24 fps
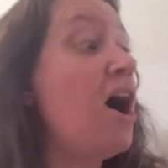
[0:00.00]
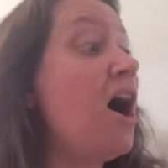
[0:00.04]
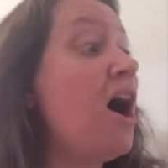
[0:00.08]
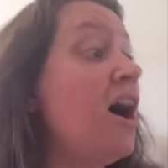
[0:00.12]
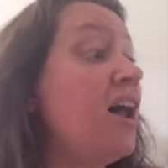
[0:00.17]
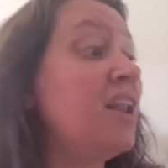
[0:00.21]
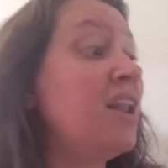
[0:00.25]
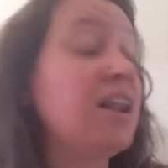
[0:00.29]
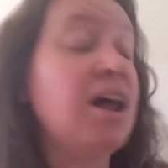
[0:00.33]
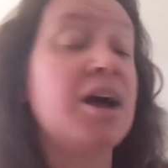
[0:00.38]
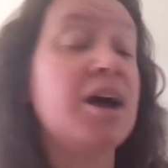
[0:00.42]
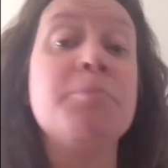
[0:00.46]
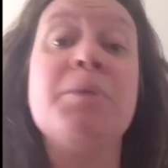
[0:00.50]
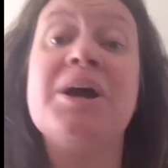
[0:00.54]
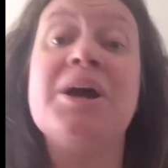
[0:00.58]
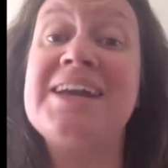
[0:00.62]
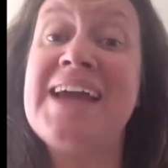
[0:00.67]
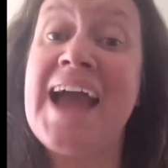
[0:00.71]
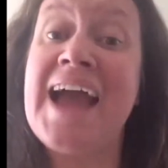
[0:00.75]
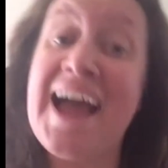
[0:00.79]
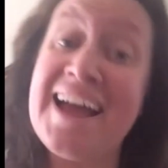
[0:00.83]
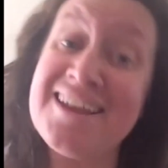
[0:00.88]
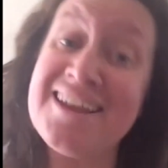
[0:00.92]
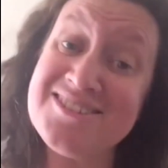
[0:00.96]
I light my
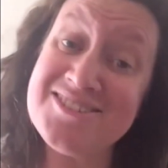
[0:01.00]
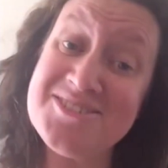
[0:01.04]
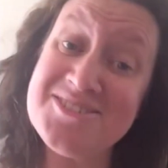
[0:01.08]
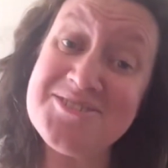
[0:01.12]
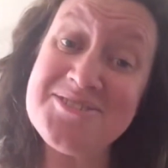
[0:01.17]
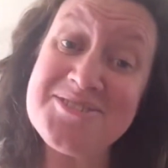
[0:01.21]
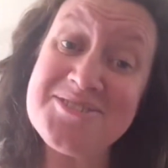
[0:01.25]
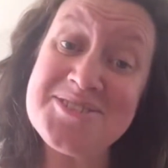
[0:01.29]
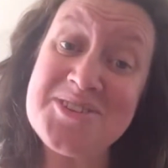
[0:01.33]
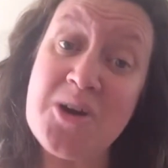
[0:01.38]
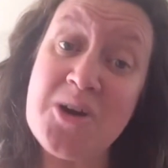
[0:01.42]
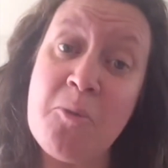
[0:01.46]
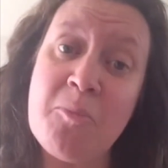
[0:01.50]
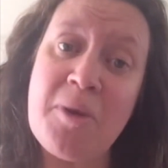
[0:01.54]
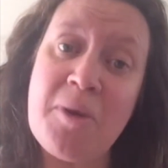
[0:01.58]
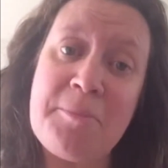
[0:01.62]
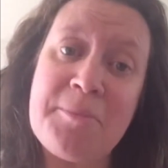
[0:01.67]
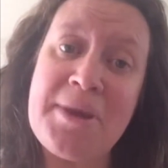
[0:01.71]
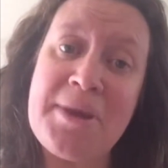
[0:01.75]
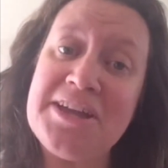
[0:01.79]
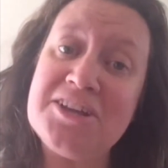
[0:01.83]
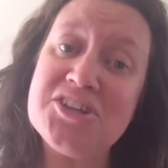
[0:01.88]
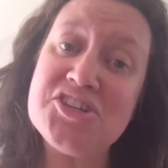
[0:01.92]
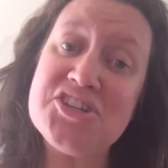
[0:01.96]
candles on my
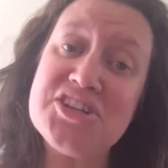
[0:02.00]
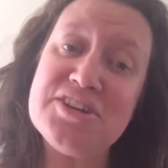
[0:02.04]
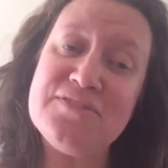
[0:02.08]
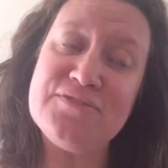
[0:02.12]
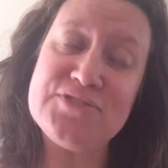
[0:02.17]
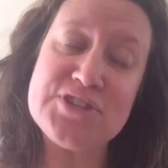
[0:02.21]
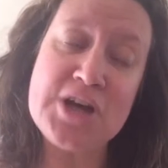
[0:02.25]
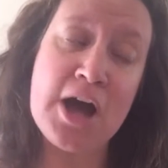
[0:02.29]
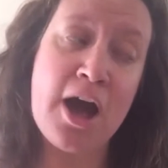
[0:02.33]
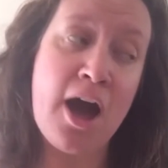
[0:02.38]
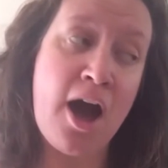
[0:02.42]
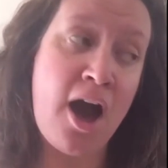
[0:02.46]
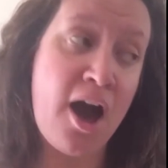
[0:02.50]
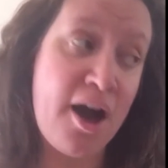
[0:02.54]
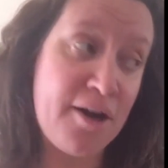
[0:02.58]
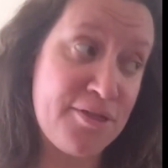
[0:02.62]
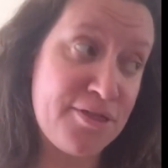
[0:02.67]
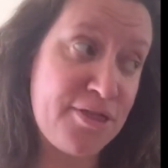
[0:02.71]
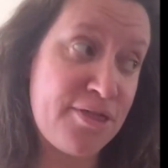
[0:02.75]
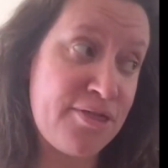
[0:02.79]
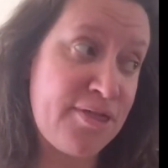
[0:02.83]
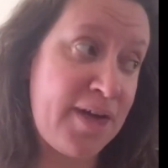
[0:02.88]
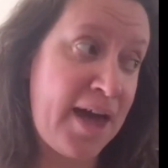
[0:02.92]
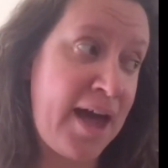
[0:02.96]
makeshift
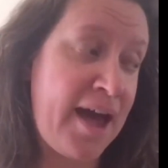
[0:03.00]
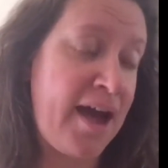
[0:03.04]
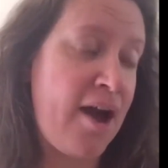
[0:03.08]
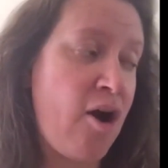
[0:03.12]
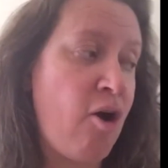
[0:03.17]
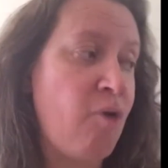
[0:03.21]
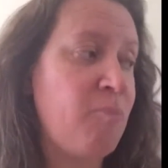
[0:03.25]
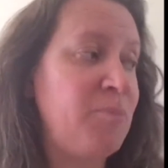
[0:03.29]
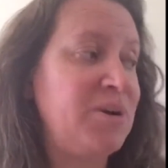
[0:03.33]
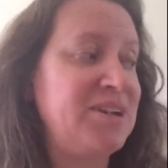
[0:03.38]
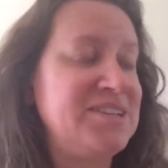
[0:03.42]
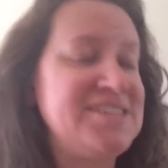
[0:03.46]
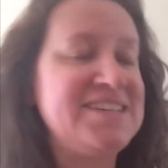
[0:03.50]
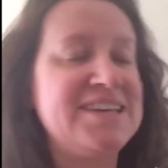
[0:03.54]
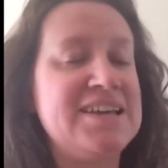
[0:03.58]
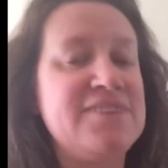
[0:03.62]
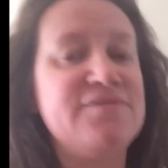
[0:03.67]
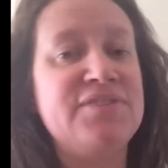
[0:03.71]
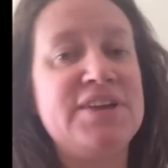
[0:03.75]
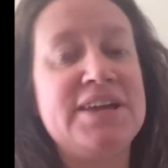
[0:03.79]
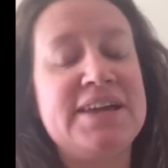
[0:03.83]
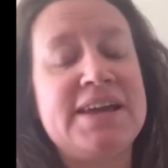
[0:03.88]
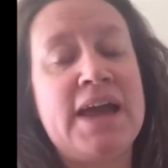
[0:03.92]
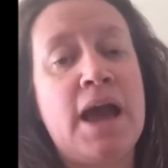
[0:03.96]
hearth there on my
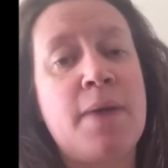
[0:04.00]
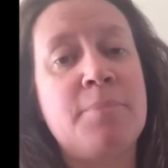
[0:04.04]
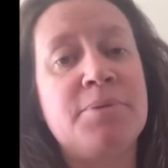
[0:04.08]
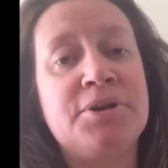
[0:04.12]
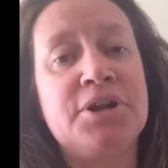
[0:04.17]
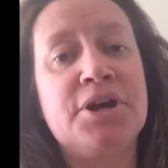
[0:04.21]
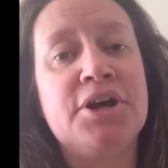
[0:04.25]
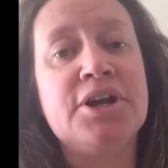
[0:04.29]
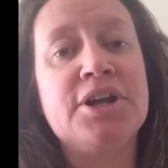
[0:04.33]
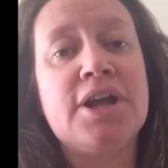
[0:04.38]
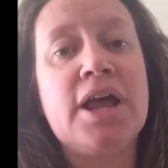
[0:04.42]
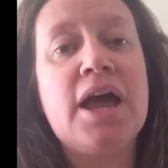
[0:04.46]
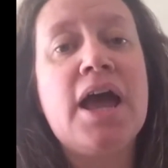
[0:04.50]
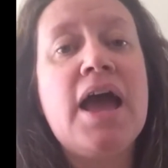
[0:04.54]
TV cabinet.